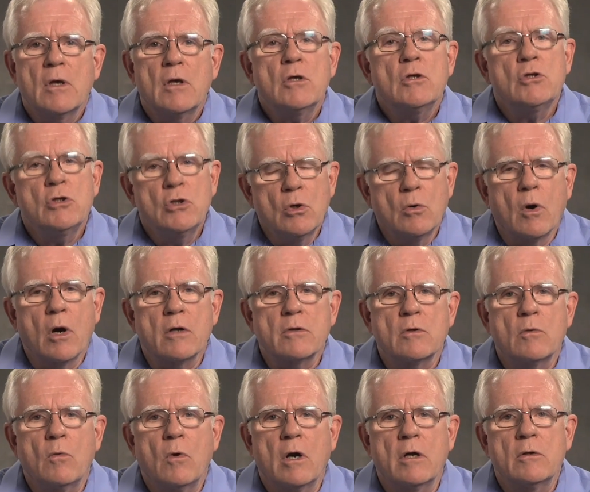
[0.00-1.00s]
You are
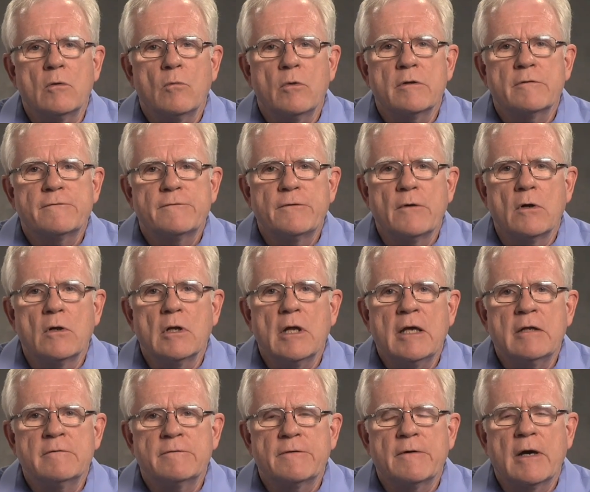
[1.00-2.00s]
the one with full
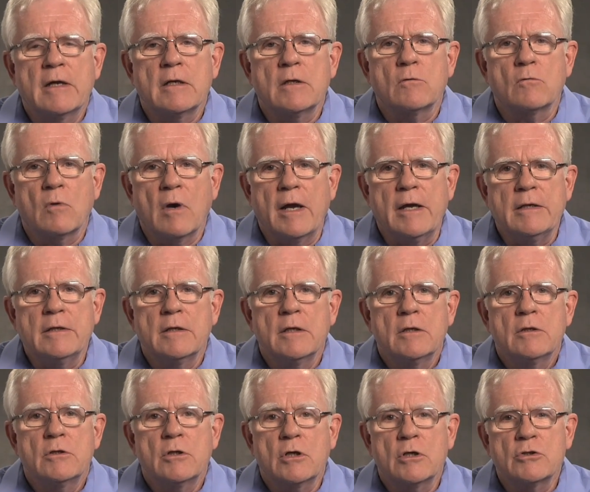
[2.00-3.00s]
and final right
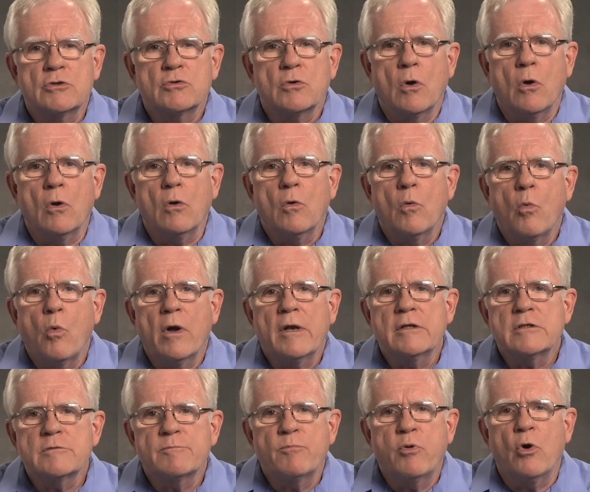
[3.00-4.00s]
to control what
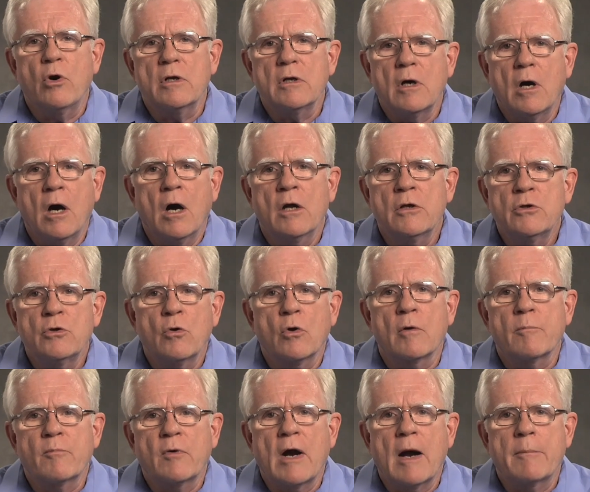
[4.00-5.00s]
is put on
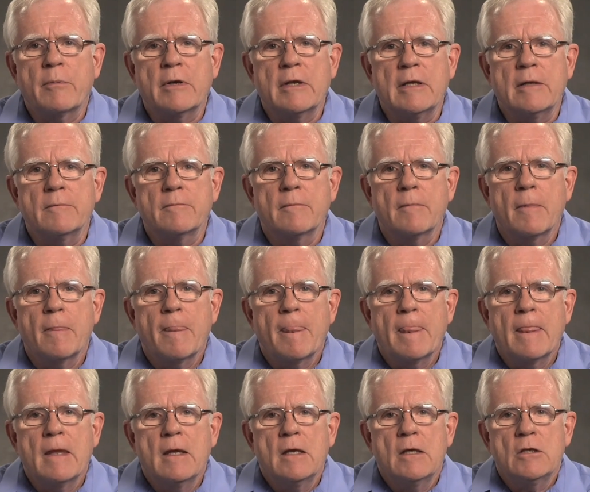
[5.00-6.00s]
your property.
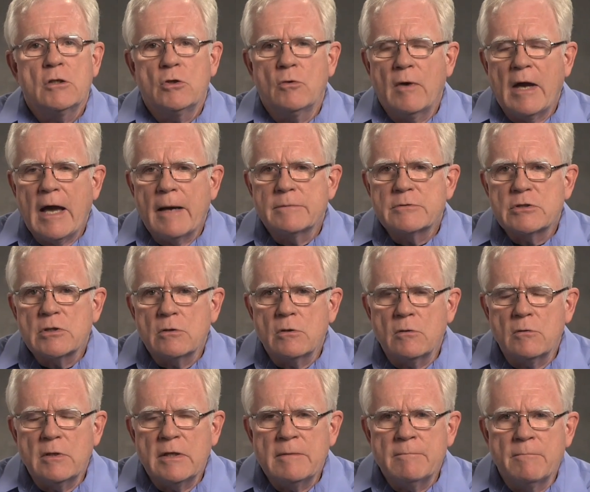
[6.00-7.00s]
You
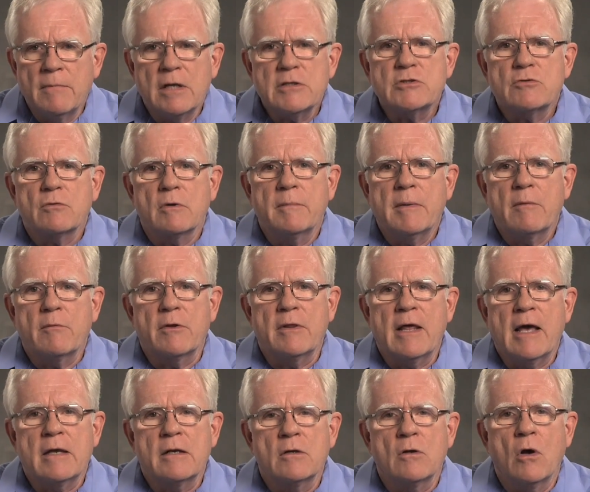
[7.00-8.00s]
absolutely must remember
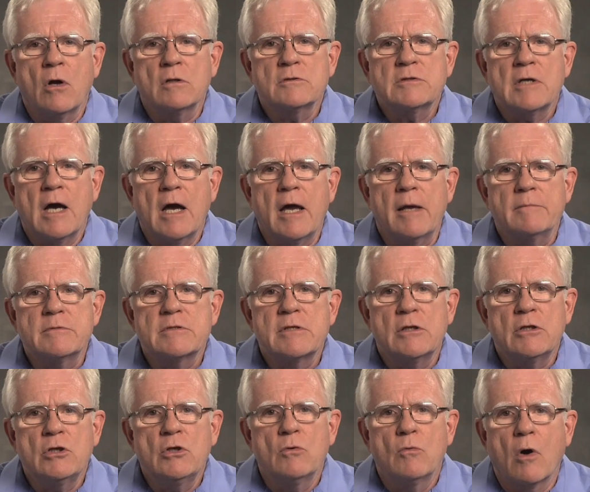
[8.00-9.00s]
that at all times,
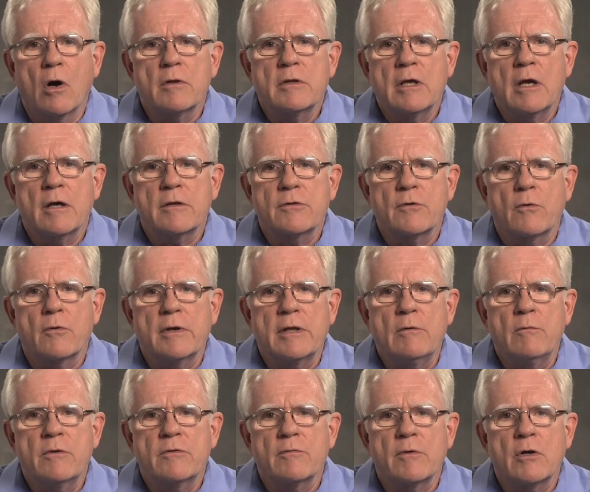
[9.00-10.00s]
that you are the
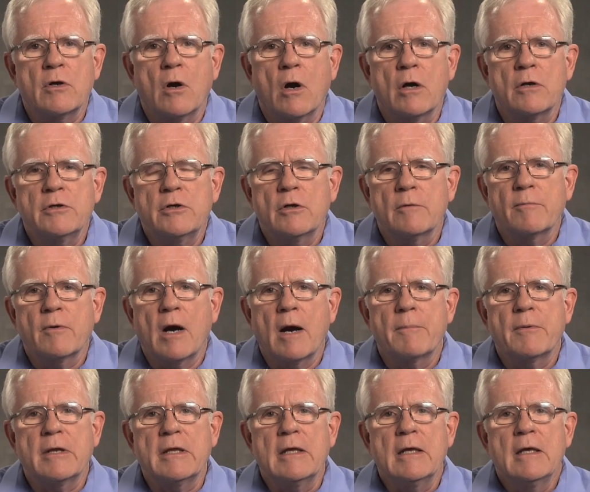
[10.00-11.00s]
authority with regard to your
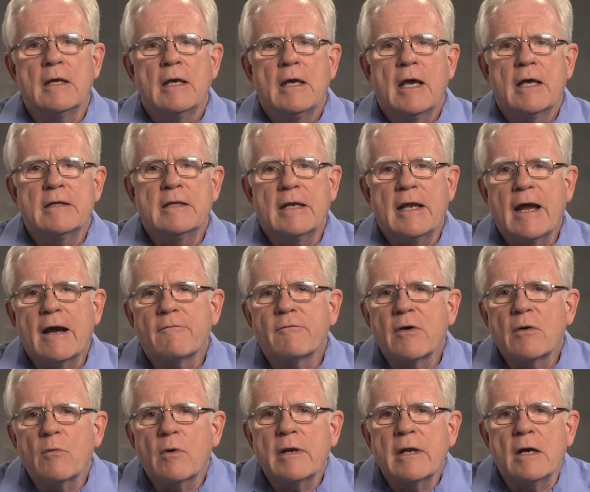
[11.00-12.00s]
property, and that
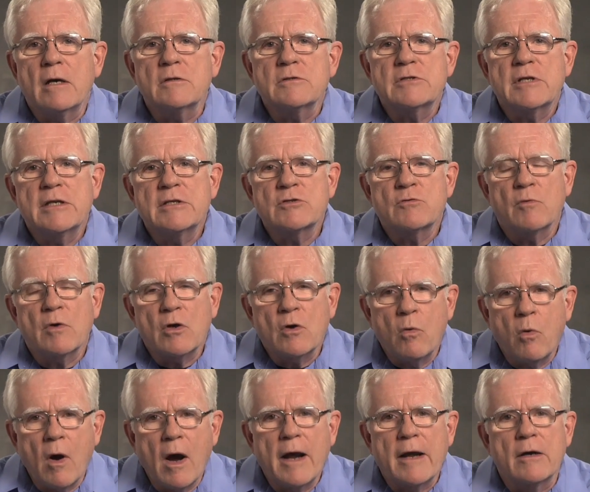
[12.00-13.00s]
everyone else is
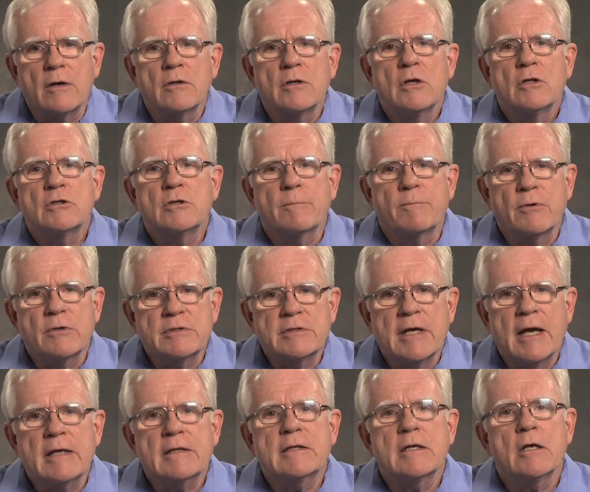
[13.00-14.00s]
required to
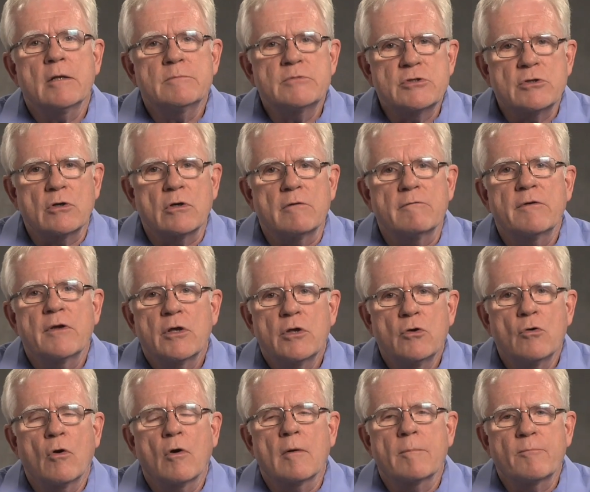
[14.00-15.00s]
protect and observe
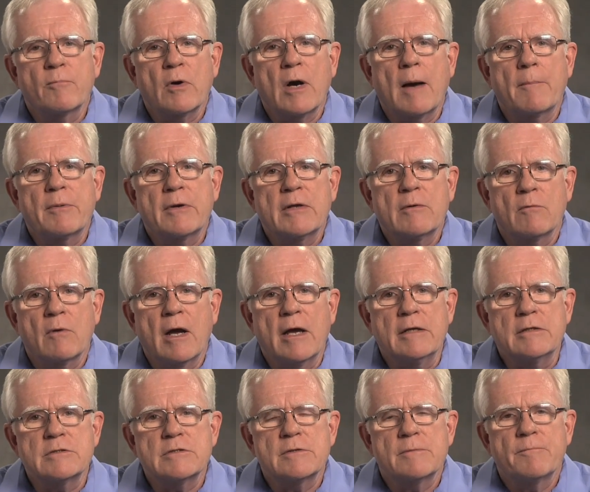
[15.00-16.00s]
your property
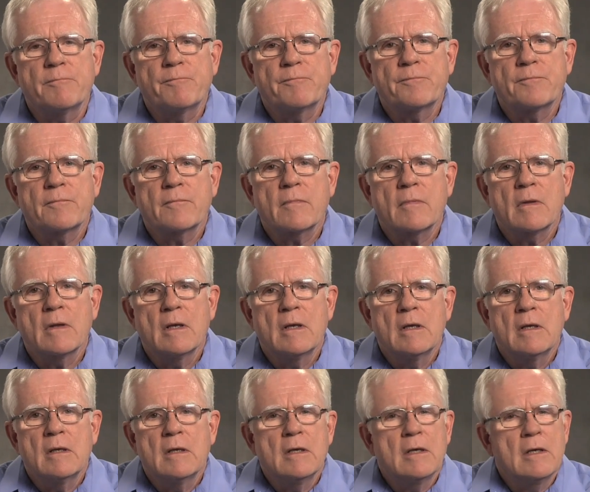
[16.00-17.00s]
rights.
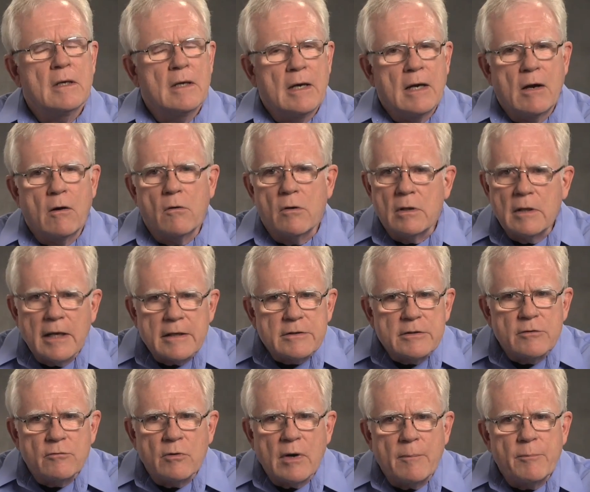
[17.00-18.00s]
Our
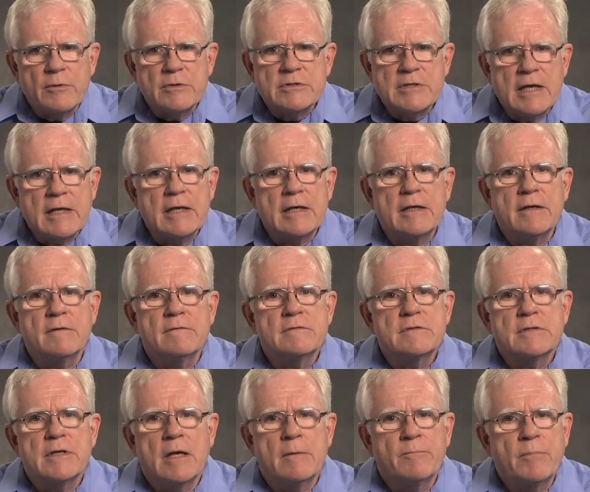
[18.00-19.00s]
elected
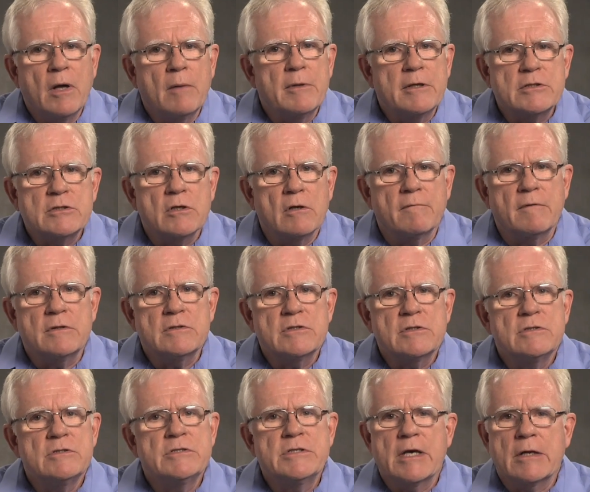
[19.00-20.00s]
representatives and public
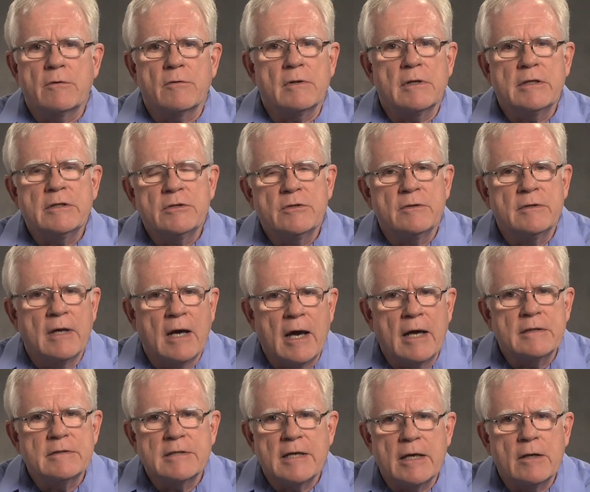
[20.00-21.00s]
servants generally do
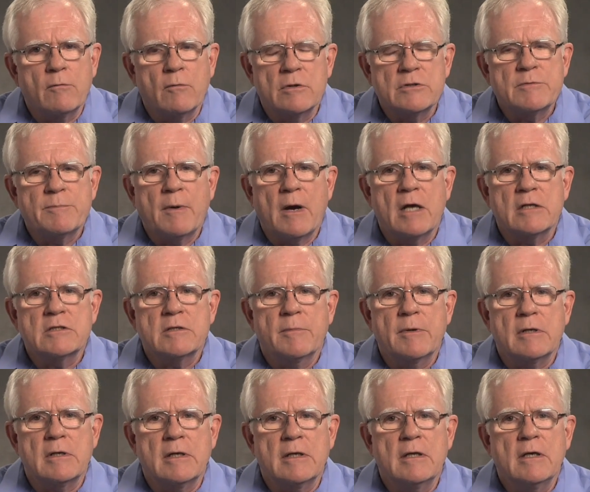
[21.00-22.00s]
not take
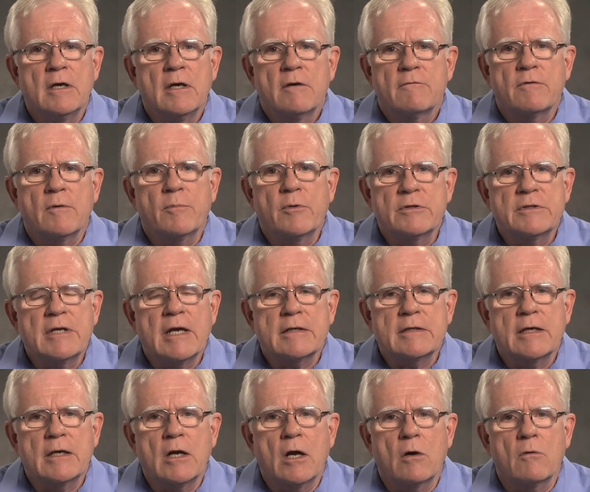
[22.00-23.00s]
responsibility for
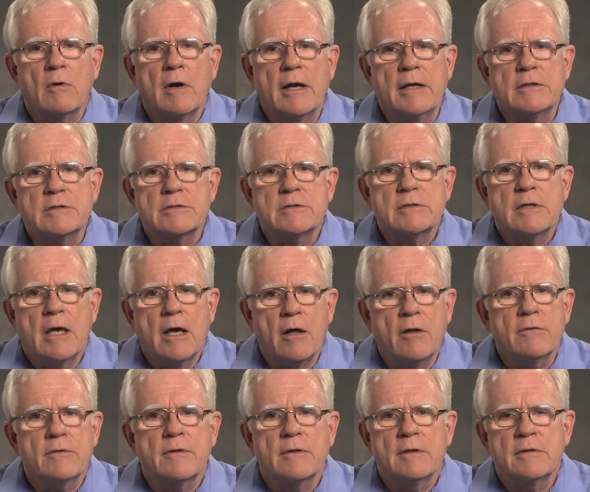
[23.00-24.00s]
protecting our rights,
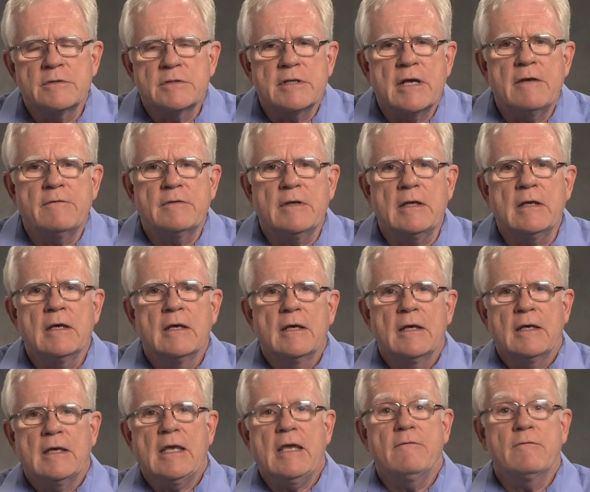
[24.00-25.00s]
health, and safety,
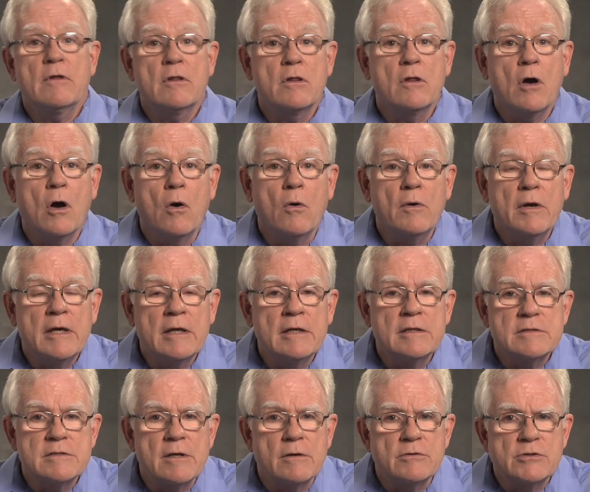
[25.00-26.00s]
even though it
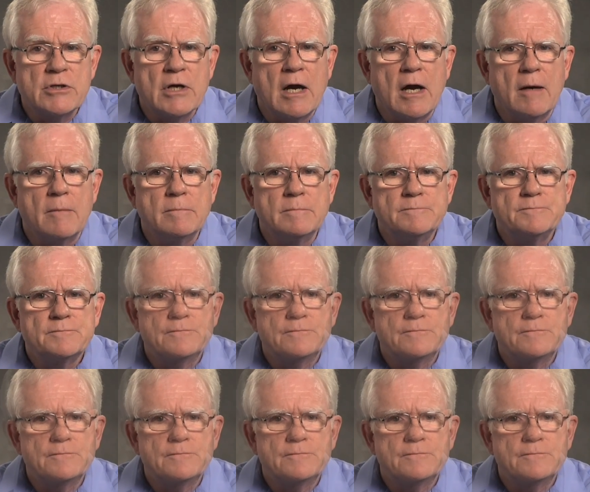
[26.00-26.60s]
is their job.